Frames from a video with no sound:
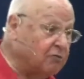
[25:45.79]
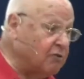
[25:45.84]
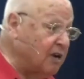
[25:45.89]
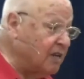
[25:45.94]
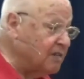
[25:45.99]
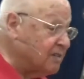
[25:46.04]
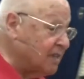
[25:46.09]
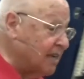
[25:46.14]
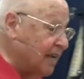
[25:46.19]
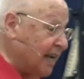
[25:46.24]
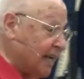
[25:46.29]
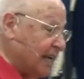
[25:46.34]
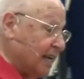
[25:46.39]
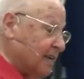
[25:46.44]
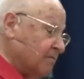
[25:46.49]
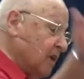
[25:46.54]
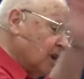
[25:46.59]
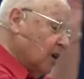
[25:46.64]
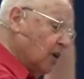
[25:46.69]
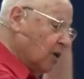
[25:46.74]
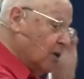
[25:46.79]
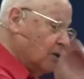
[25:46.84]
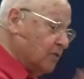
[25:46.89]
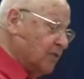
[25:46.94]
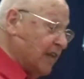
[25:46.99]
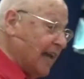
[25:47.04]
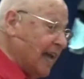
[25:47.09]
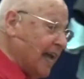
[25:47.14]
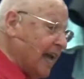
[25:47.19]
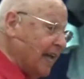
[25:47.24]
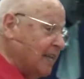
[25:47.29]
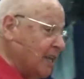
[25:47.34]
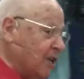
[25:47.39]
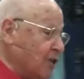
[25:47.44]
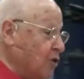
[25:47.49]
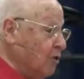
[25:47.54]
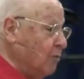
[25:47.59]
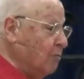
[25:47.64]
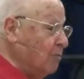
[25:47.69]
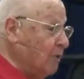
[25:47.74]
translated. All they had a
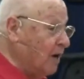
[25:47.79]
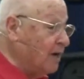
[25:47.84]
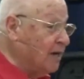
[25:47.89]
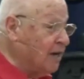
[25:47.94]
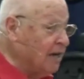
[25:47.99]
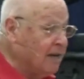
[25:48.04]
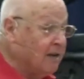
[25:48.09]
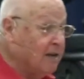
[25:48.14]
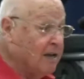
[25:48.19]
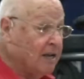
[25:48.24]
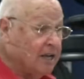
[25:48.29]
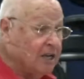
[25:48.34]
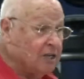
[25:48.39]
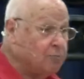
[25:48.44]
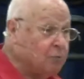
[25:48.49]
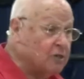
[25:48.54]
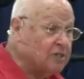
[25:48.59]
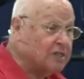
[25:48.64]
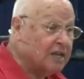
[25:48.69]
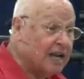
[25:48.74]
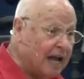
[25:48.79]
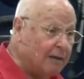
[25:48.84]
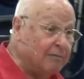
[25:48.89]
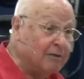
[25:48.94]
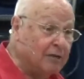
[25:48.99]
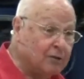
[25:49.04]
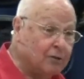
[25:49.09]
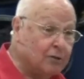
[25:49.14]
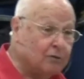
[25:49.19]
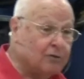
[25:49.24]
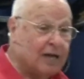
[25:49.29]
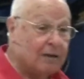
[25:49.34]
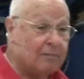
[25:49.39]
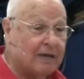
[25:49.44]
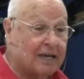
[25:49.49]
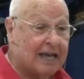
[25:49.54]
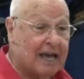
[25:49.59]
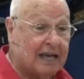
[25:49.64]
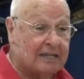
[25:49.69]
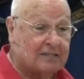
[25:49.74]
new body. It was coming to them
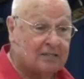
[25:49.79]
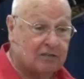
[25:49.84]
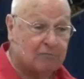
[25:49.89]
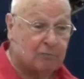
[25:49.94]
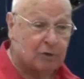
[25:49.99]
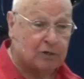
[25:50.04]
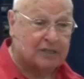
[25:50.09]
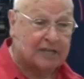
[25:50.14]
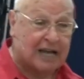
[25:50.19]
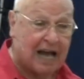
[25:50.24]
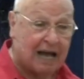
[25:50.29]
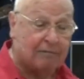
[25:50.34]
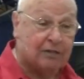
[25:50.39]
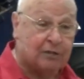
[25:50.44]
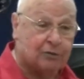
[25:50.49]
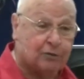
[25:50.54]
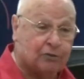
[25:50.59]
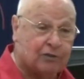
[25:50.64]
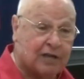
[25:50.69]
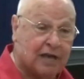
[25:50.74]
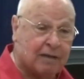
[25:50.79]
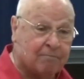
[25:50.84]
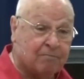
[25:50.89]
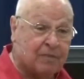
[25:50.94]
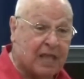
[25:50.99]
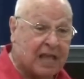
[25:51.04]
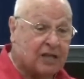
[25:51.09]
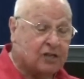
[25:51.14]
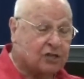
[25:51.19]
again. It was coming to them.